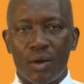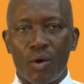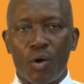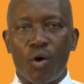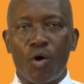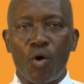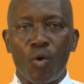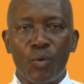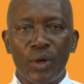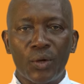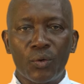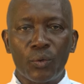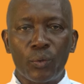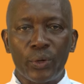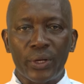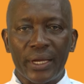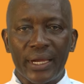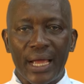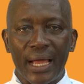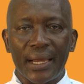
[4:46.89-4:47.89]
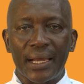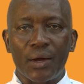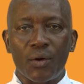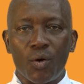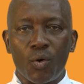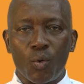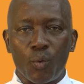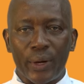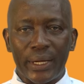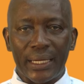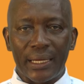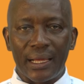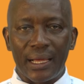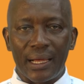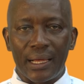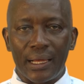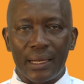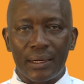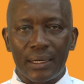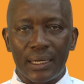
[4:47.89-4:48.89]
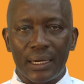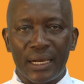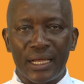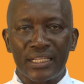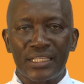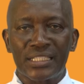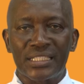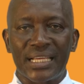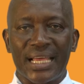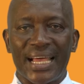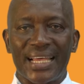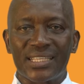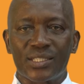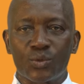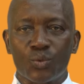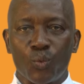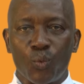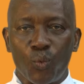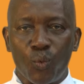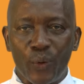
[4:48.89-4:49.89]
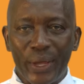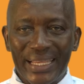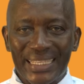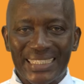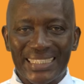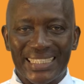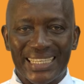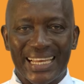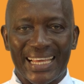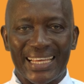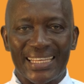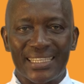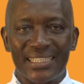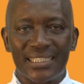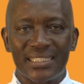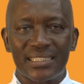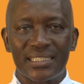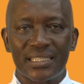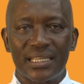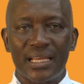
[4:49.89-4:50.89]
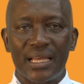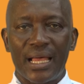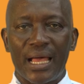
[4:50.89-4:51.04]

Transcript: or when we regard our wetlands as wastelands